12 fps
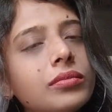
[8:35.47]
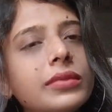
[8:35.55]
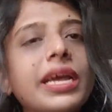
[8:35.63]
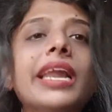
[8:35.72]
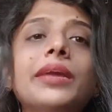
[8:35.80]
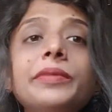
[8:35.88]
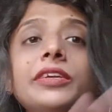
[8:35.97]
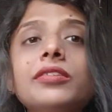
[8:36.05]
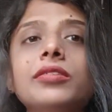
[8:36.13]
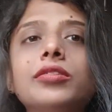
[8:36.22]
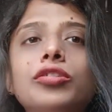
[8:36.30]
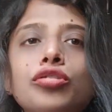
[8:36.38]
let
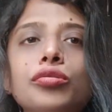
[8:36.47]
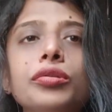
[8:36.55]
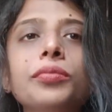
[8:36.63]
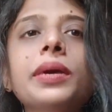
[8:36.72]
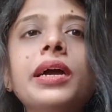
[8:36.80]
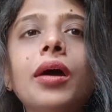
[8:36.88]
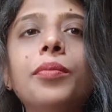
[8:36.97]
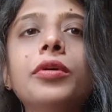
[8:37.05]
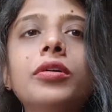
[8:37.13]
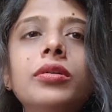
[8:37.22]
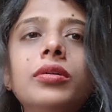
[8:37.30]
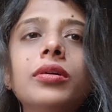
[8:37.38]
me show you my
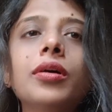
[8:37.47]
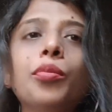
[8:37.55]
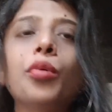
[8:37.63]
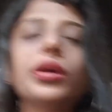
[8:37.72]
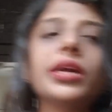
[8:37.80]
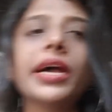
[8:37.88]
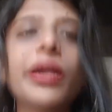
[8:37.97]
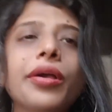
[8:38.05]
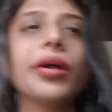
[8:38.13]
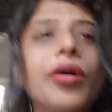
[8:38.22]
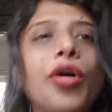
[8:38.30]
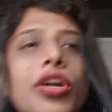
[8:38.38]
cupboard, what I
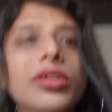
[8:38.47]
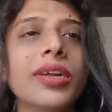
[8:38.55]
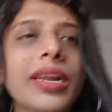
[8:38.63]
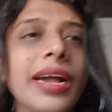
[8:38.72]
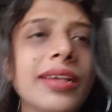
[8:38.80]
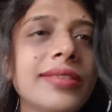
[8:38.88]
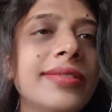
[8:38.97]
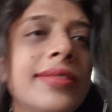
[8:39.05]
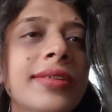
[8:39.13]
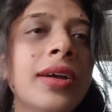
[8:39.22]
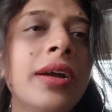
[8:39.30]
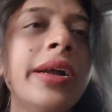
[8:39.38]
organized,